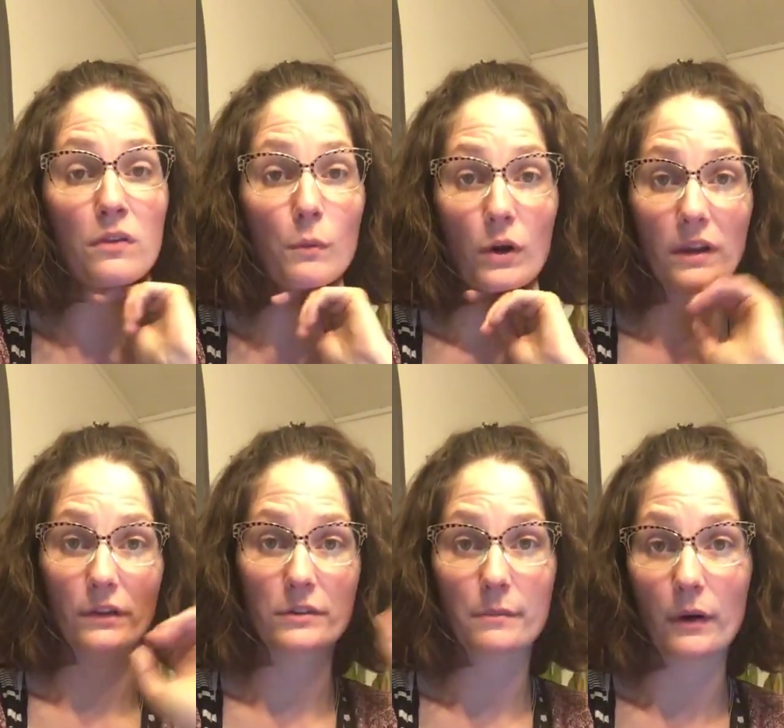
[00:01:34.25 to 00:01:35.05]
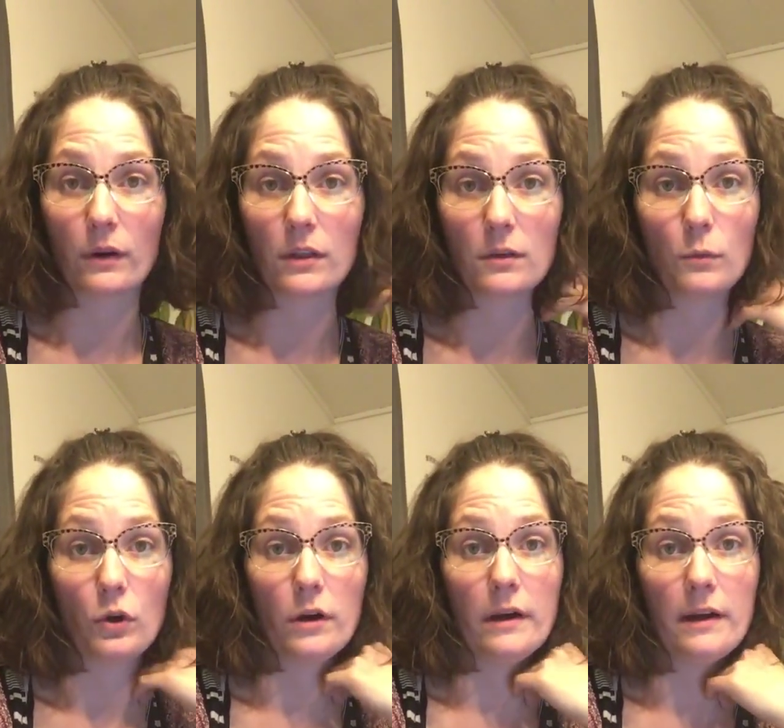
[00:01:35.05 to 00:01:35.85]
the more I learned about it, the
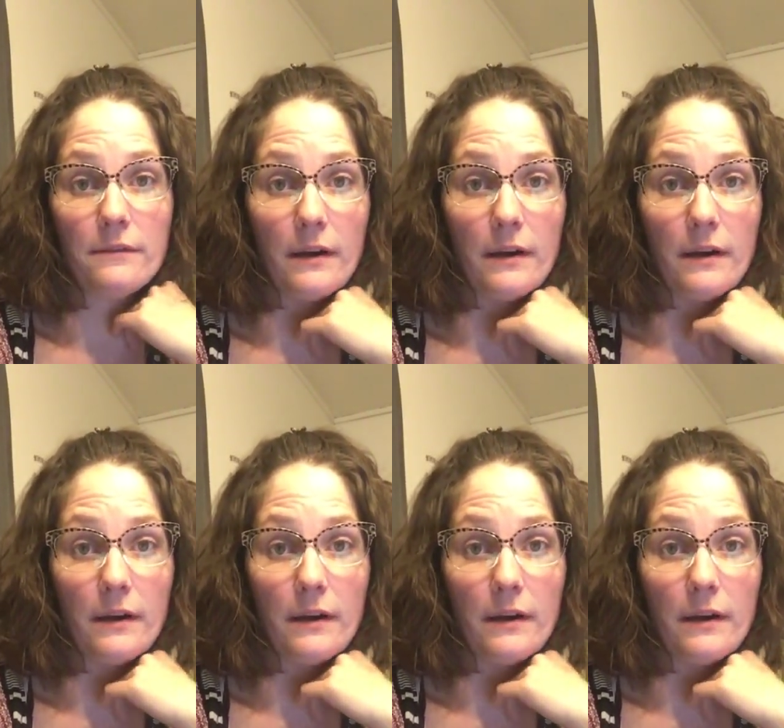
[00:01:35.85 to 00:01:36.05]
more I